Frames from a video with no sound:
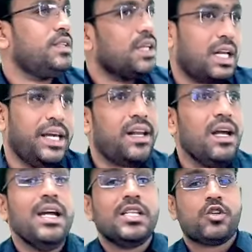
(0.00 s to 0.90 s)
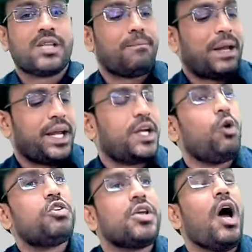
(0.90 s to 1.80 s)
Clear? So supply
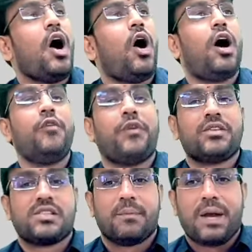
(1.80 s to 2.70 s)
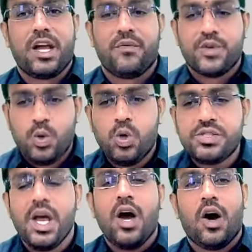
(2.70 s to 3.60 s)
includes all for the supply of goods
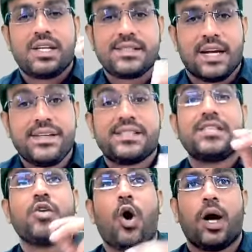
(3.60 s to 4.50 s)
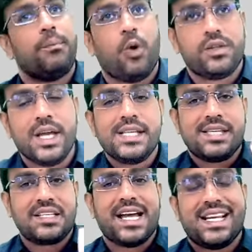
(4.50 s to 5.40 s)
or services or both,
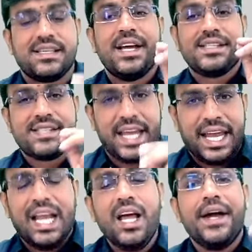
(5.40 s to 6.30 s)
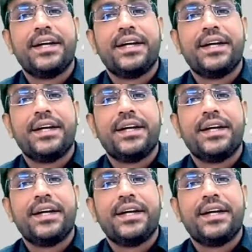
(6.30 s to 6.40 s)
such as sale,